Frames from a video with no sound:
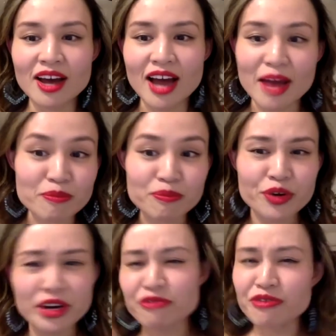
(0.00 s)
I'm
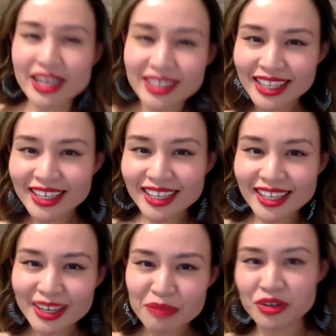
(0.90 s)
pretty
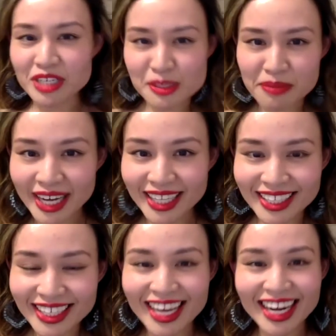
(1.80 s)
friendly, I'm pretty
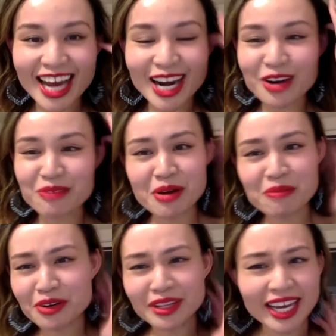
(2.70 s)
smiley, and I
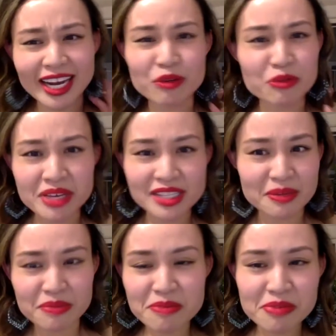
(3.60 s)
remember, like, I would meet
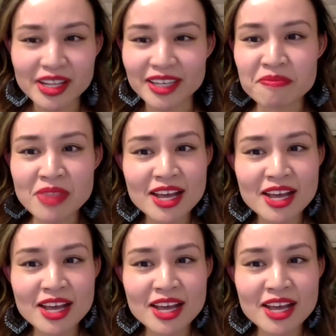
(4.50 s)
some people, and